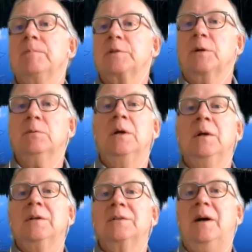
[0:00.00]
So
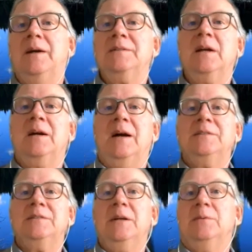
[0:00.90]
I see
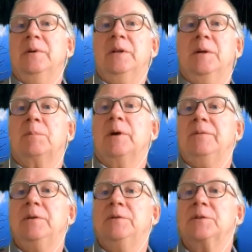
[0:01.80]
a really
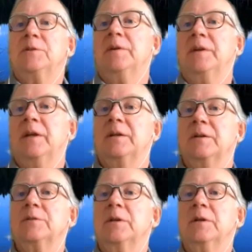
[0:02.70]
bright future for the
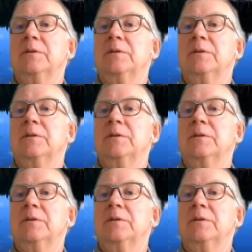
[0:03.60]
industry.